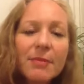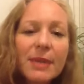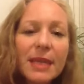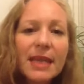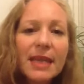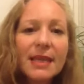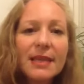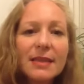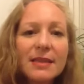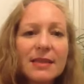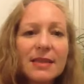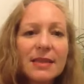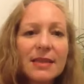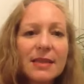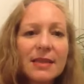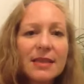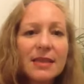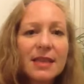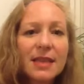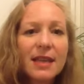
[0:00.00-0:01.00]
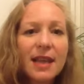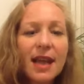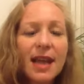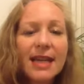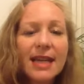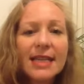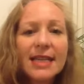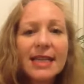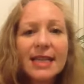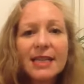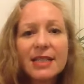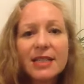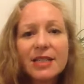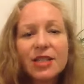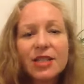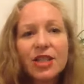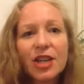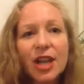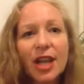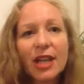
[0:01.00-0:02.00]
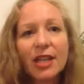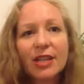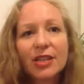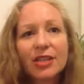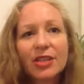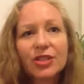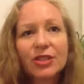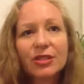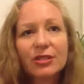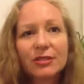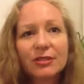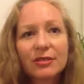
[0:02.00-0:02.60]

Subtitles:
means is that ideas change.